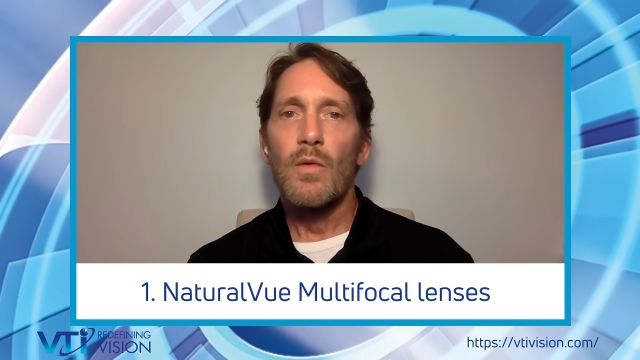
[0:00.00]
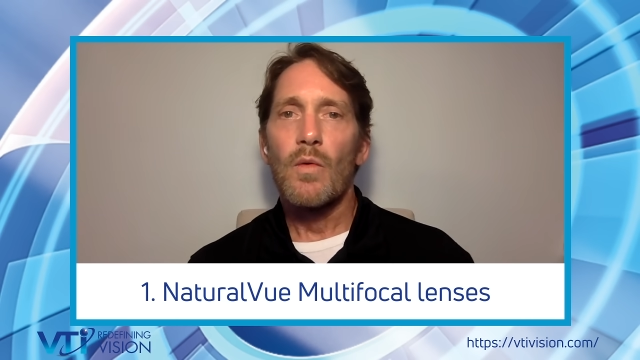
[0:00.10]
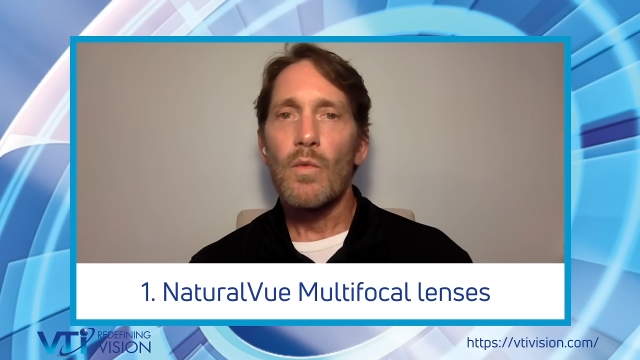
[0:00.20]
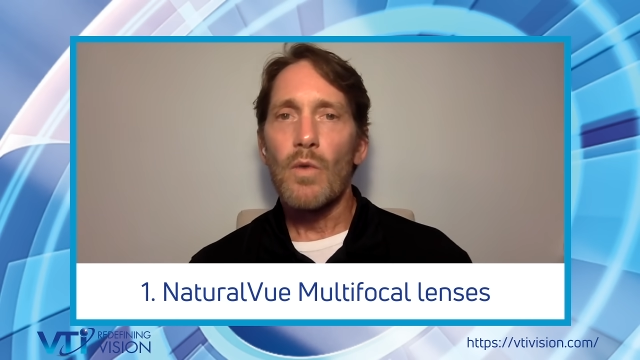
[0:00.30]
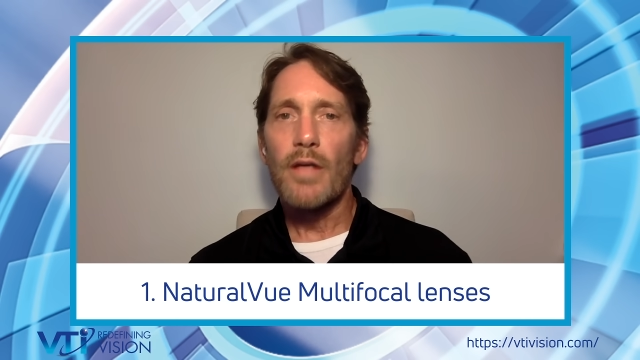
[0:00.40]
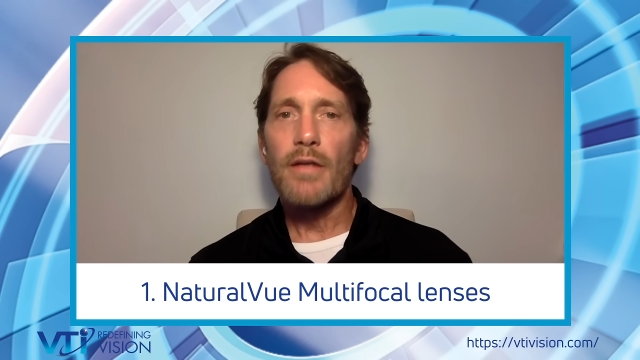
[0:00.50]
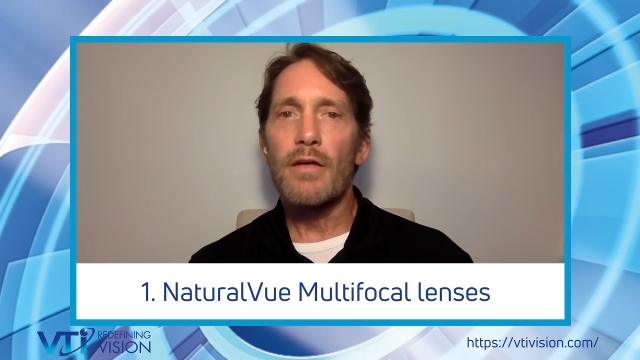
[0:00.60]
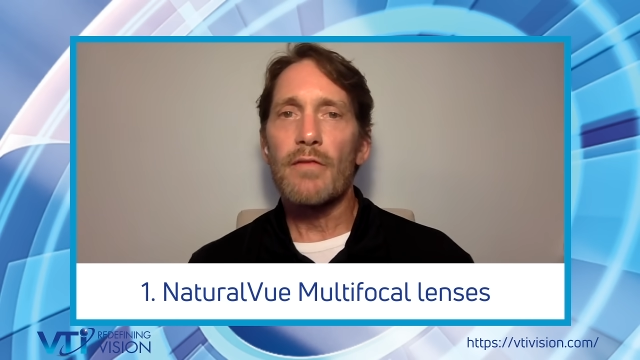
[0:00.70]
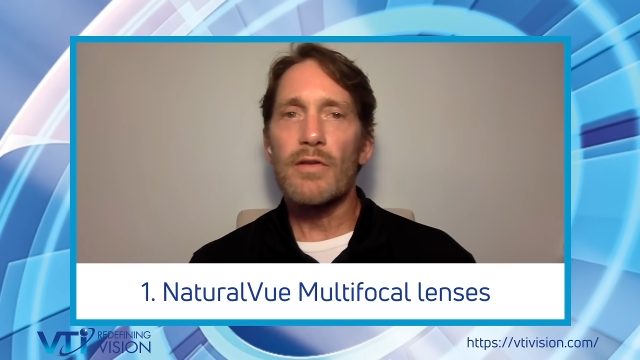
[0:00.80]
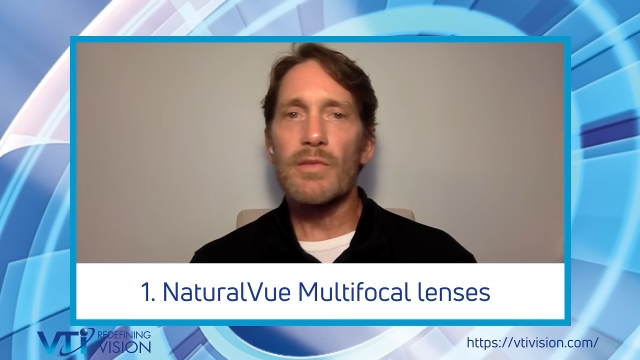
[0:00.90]
One
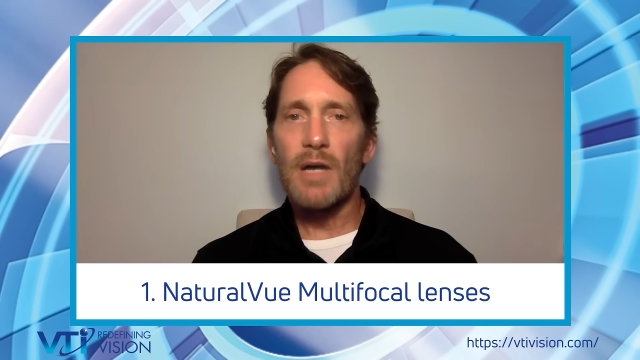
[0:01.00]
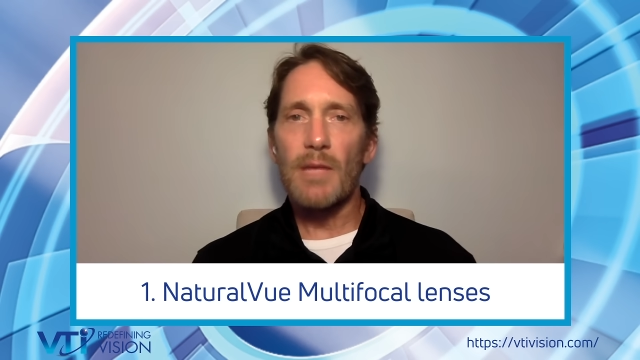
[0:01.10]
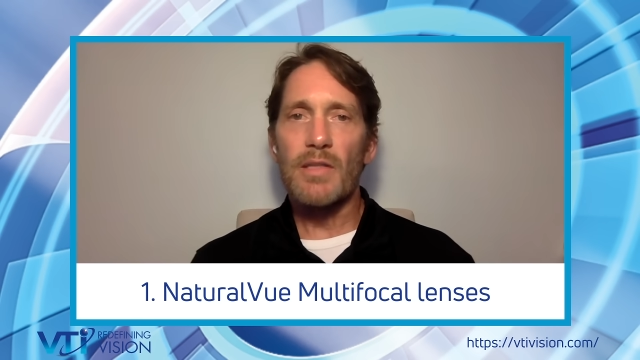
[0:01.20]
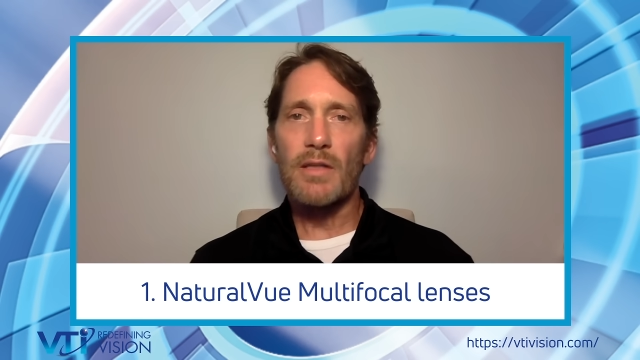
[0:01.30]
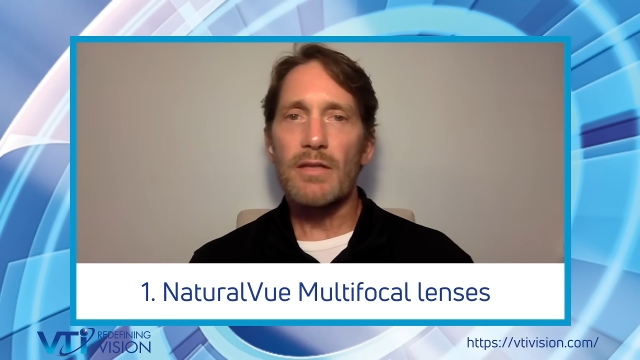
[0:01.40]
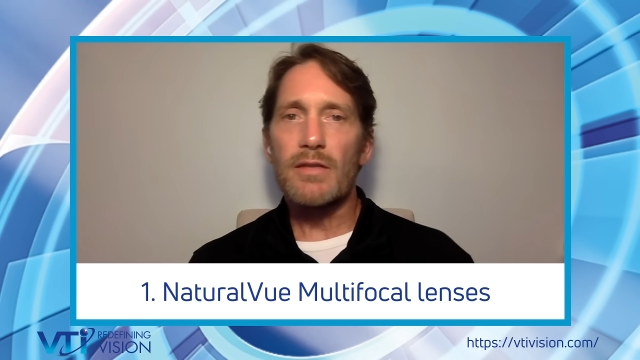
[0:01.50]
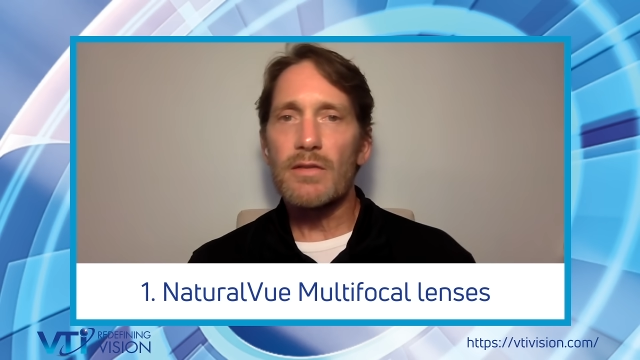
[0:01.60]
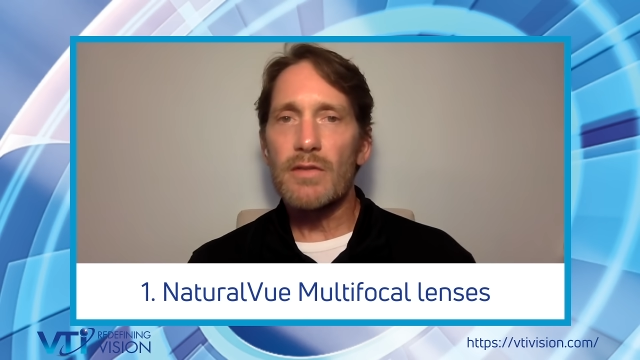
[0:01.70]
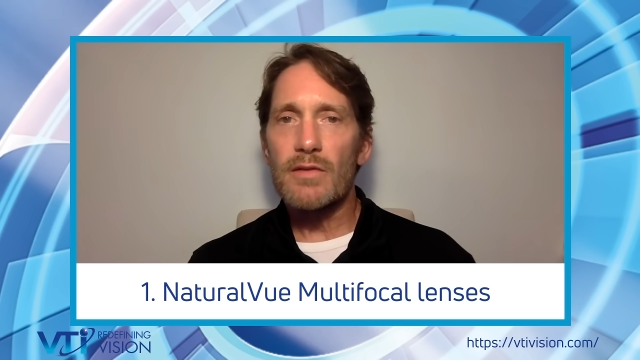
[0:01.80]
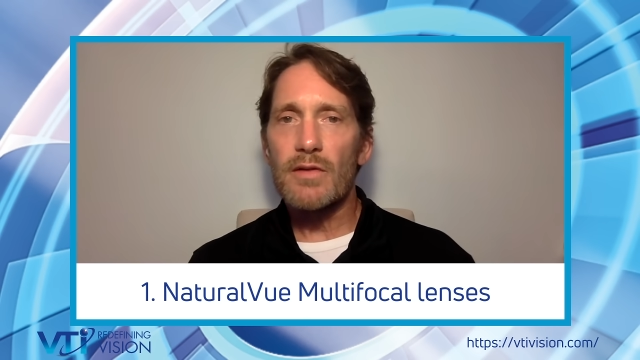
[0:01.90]
of those
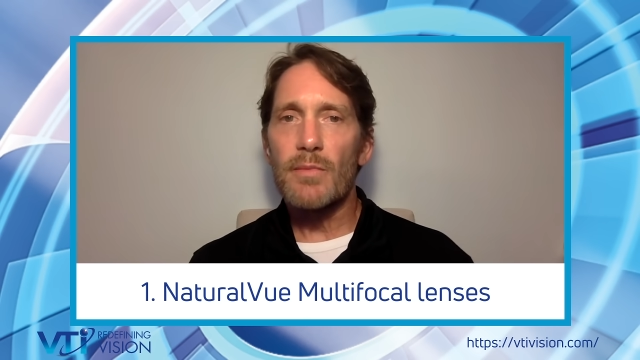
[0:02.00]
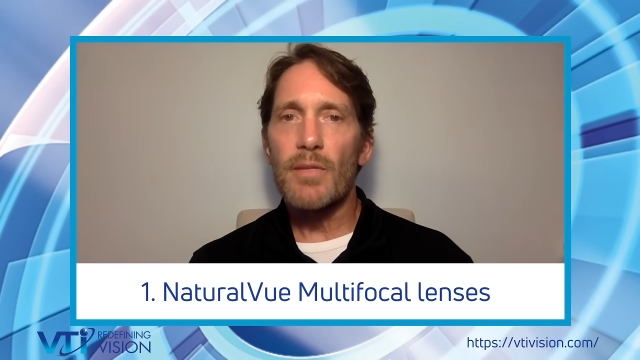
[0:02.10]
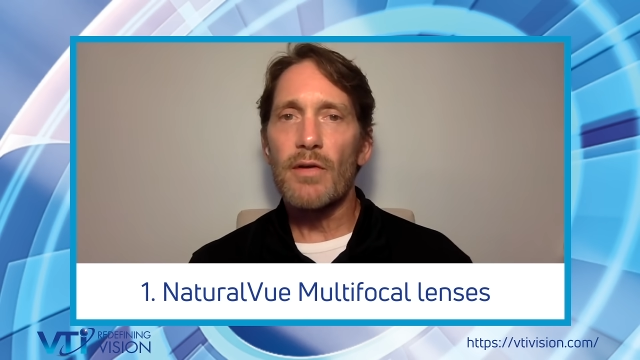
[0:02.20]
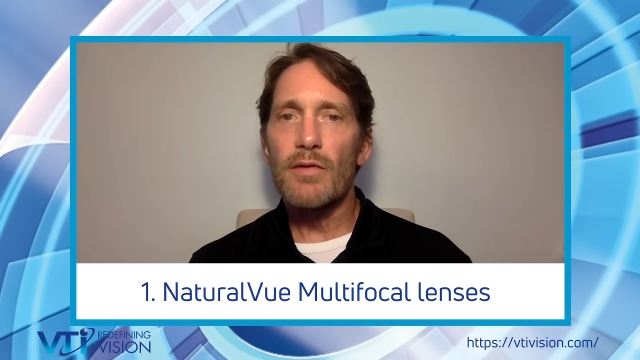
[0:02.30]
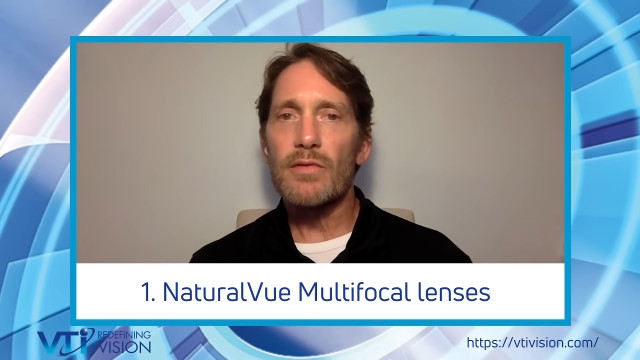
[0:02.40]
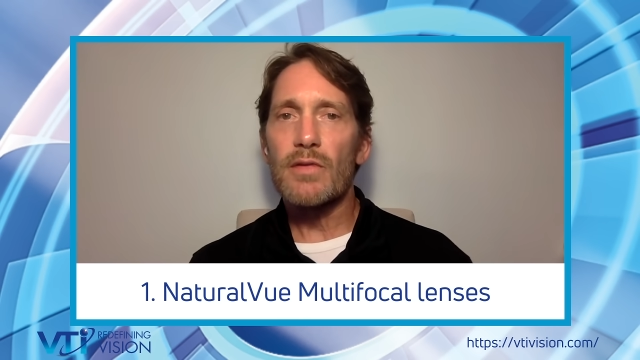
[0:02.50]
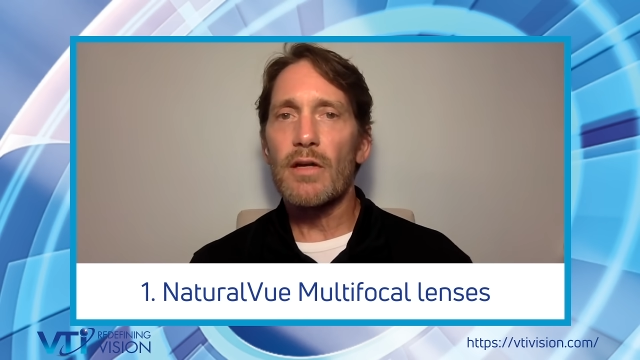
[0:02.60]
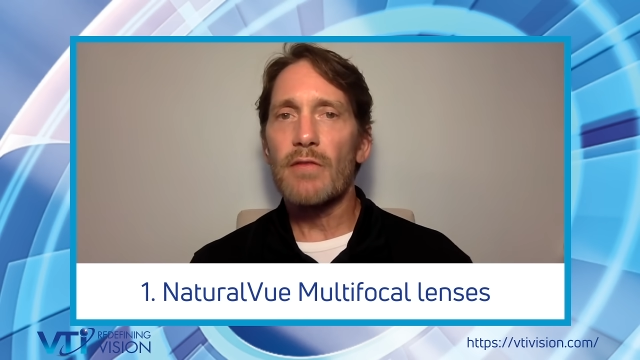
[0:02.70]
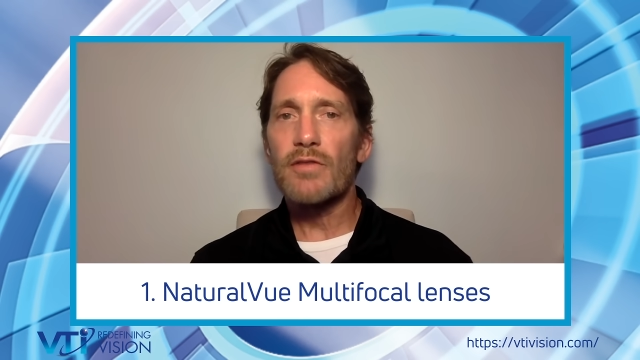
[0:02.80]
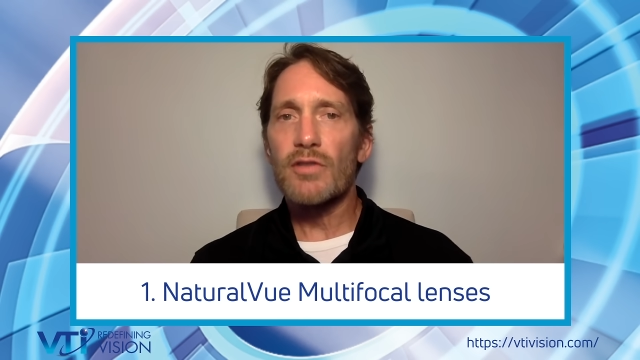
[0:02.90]
populations is composed
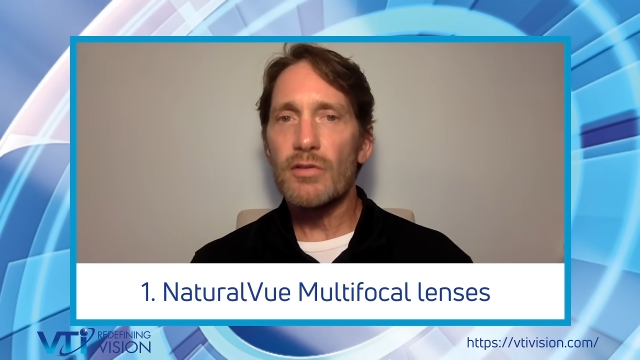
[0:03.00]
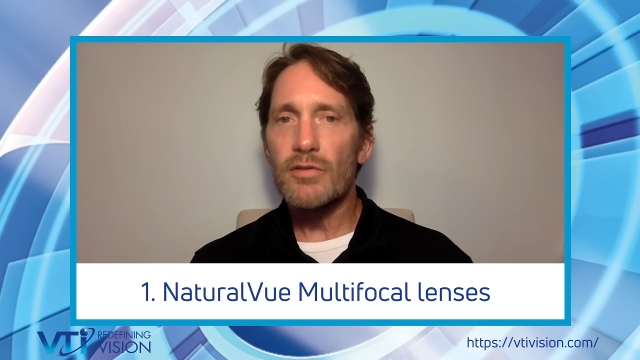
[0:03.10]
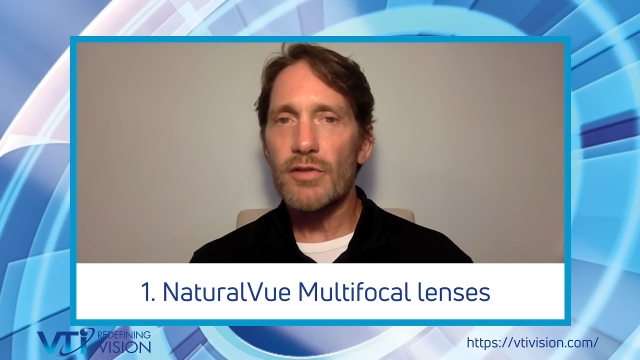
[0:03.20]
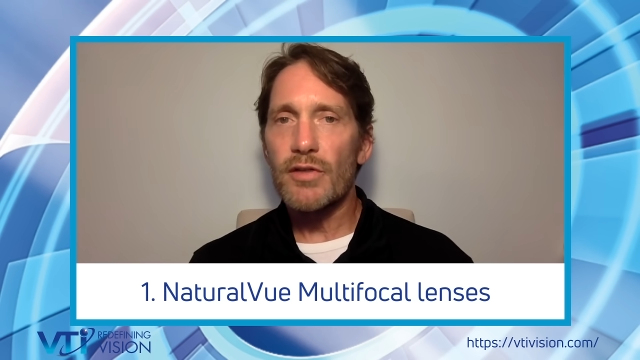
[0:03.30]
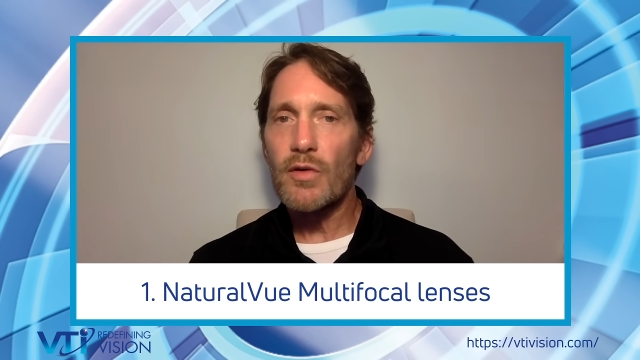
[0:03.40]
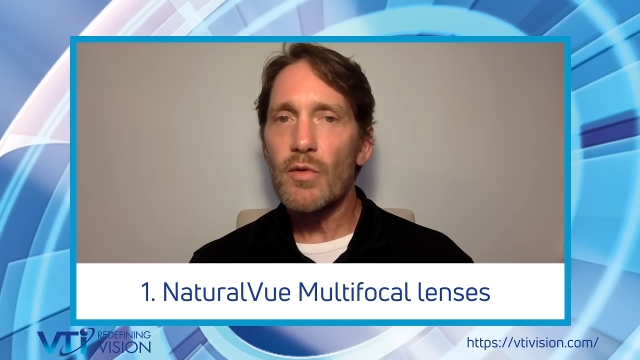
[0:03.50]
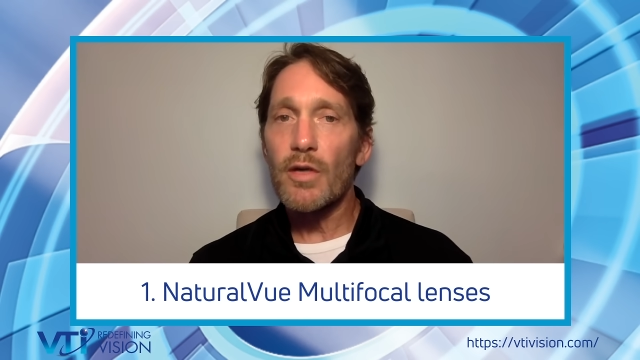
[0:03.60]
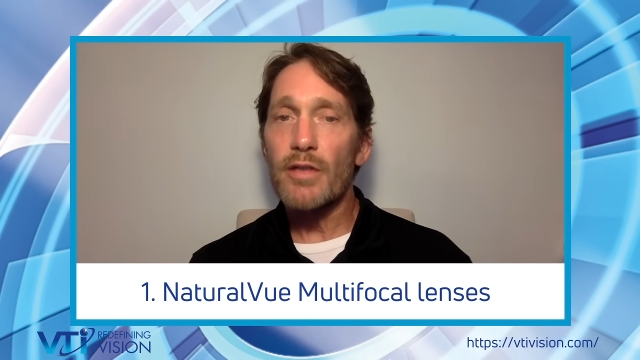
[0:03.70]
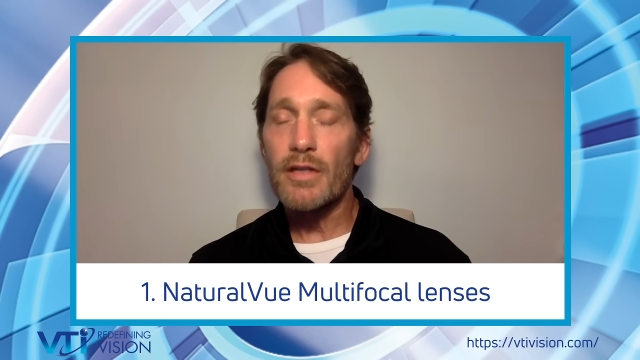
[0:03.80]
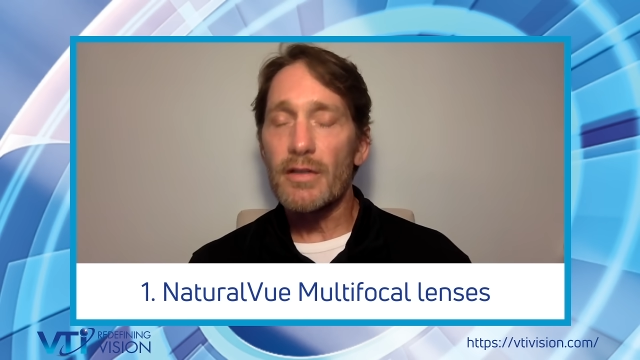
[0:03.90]
of children who
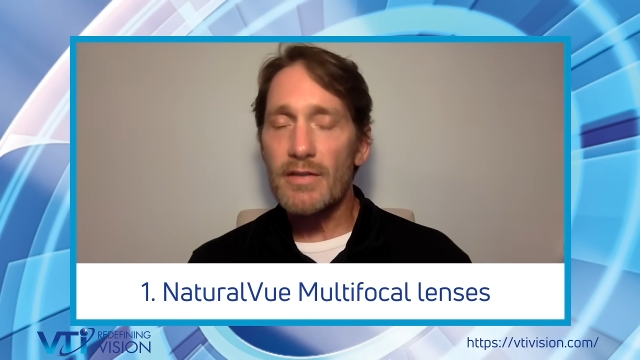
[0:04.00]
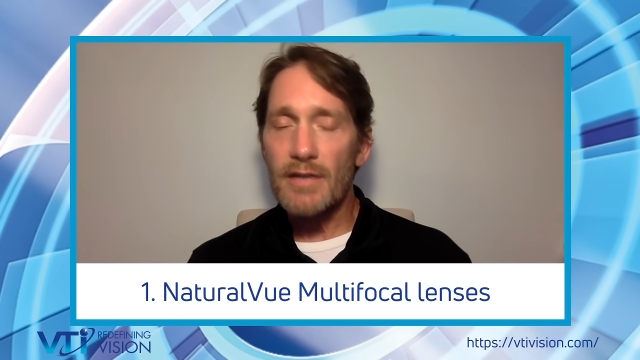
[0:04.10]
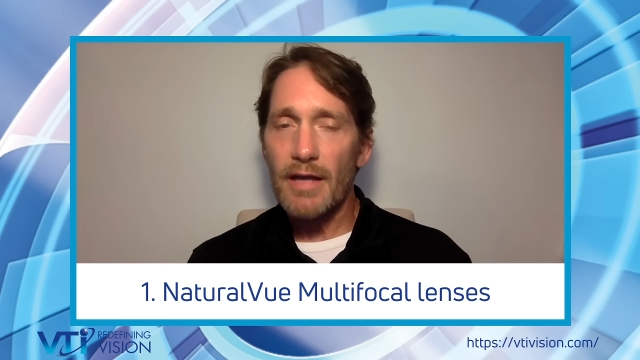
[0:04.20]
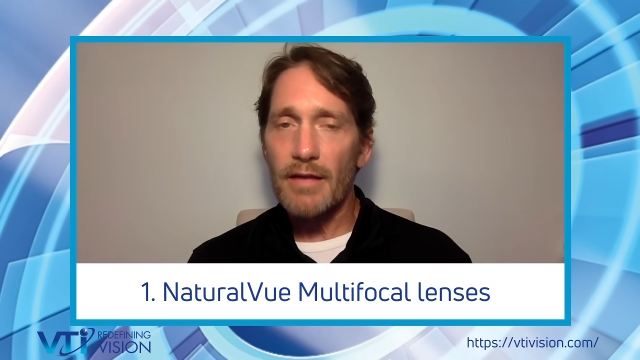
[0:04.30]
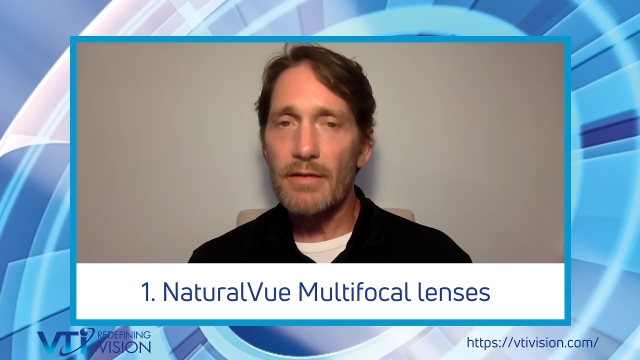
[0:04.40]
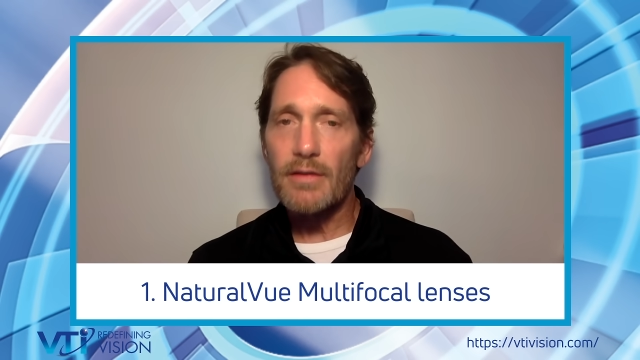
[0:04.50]
are nearsighted.